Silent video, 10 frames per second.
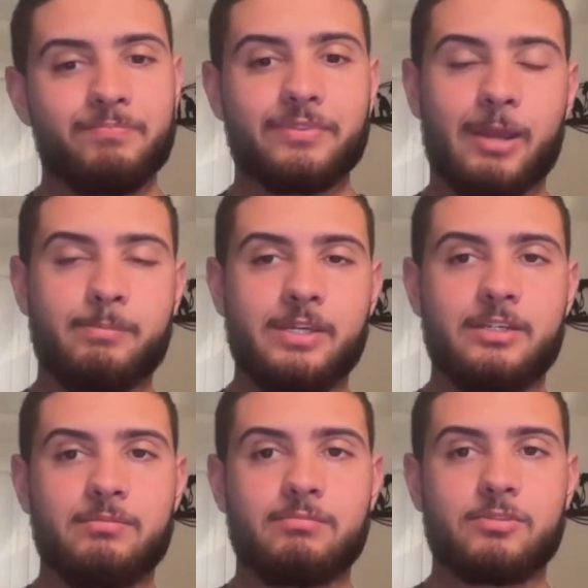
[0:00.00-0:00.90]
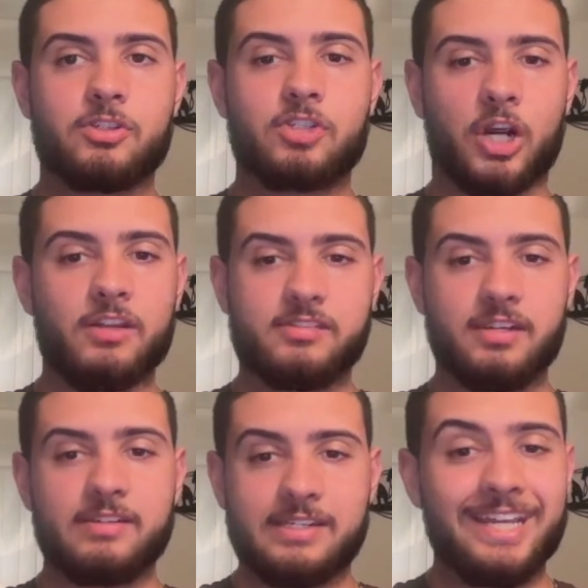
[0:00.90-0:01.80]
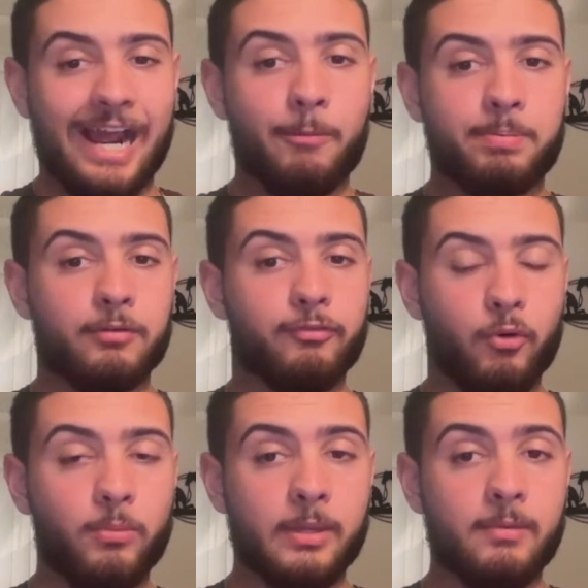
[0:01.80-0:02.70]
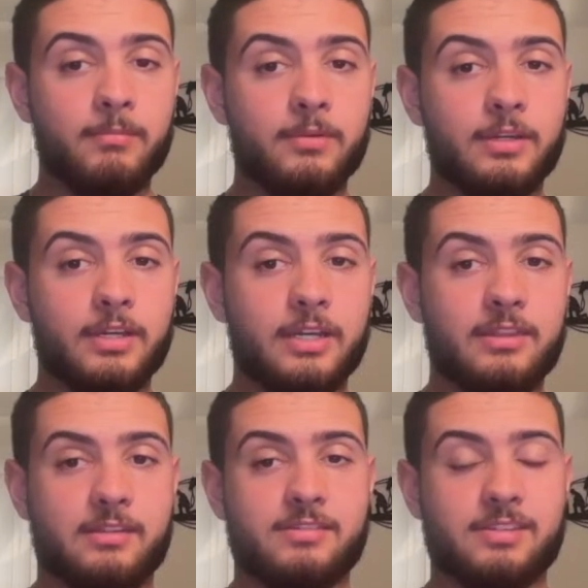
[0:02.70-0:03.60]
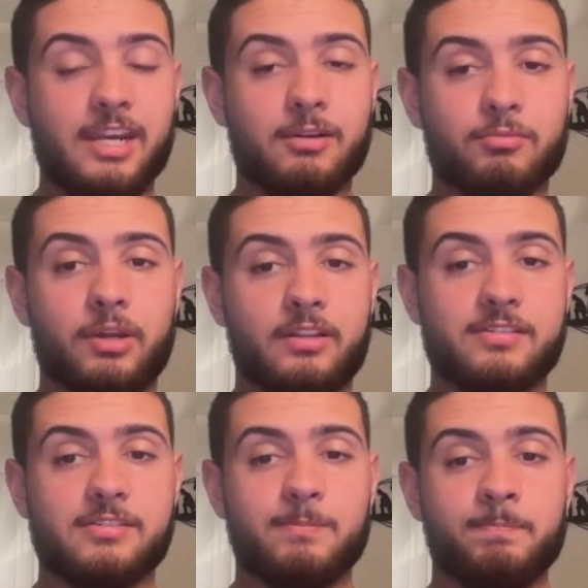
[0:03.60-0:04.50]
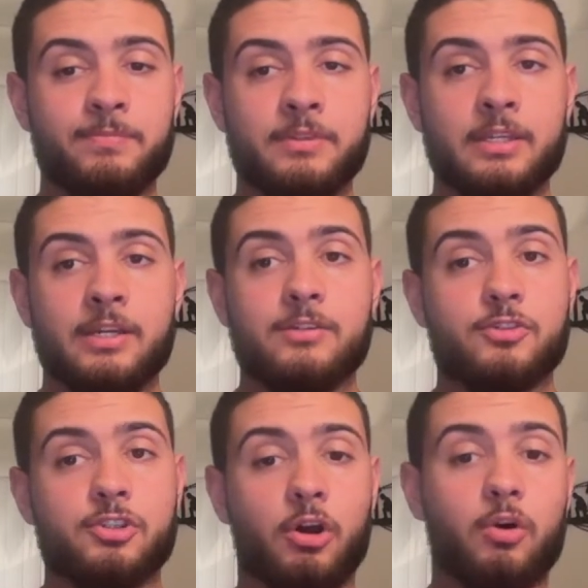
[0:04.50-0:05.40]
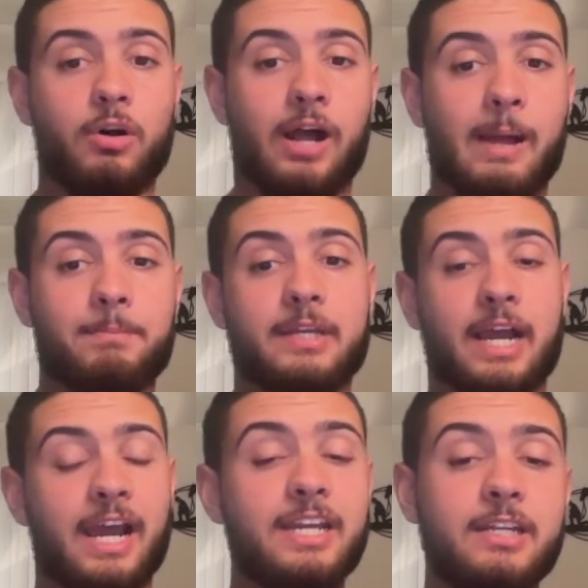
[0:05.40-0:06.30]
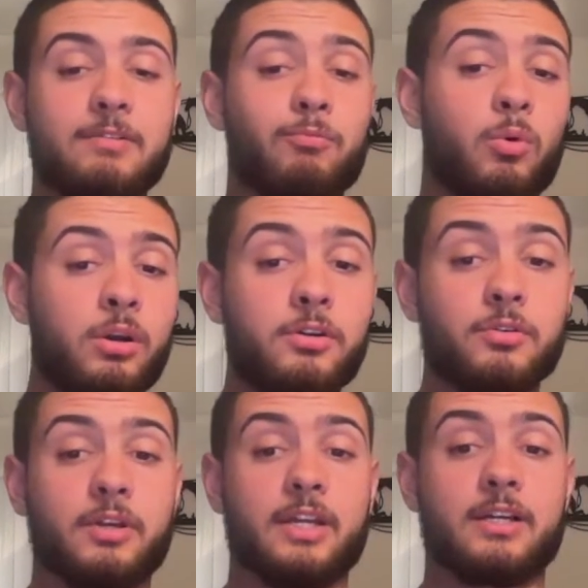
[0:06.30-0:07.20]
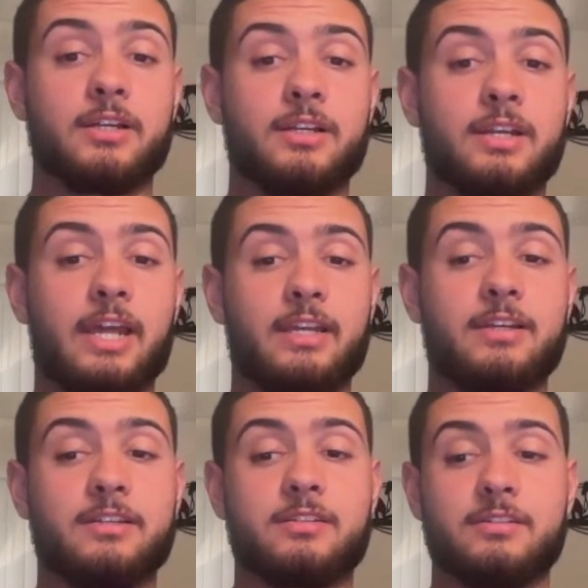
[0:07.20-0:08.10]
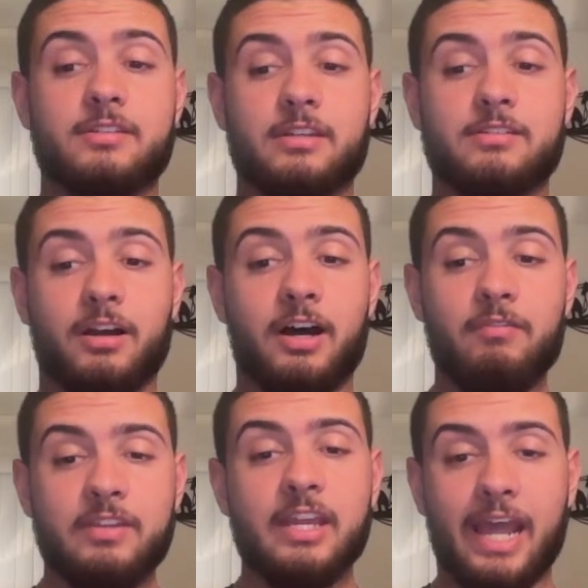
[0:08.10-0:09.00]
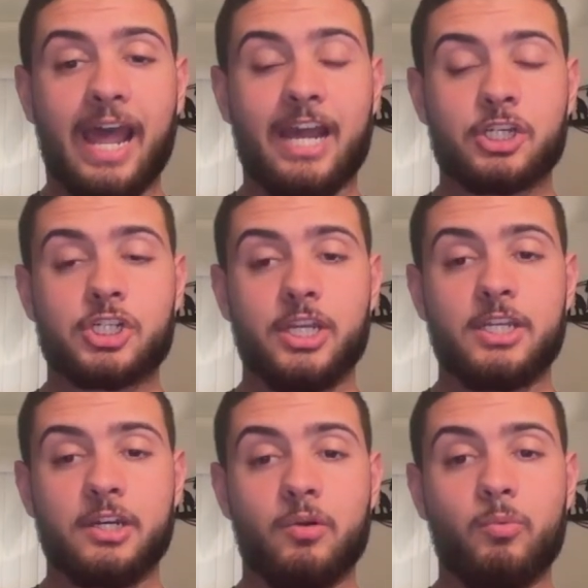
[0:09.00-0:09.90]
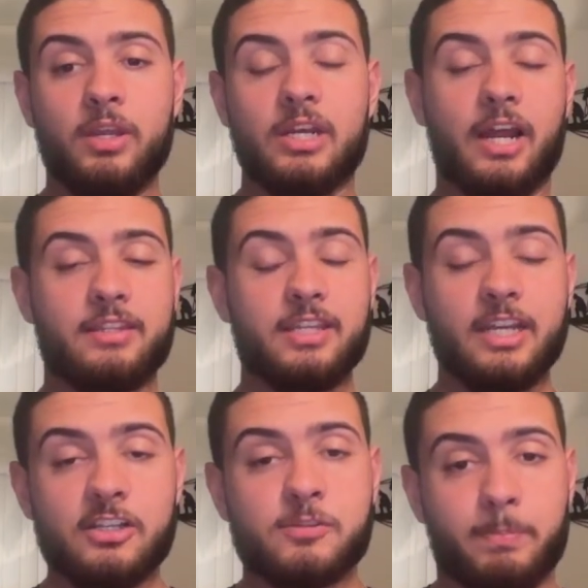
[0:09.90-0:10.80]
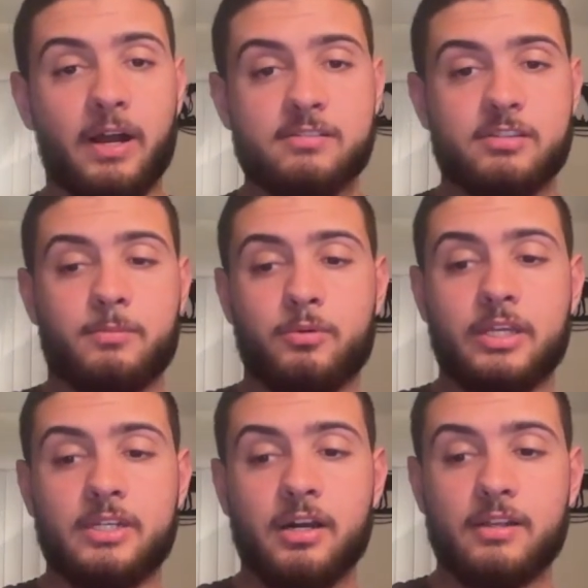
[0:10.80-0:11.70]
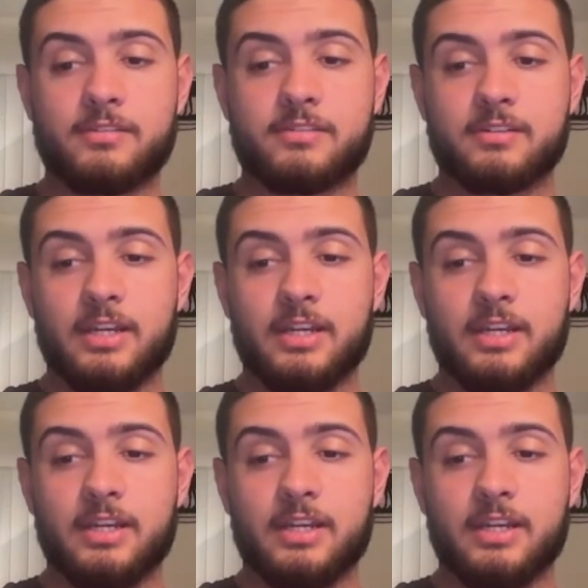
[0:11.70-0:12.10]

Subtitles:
I mean, Johnson did outperform him in the Senate race. So I'm kind of wondering, like, is Hovde actually gonna win? I think it's possible he does.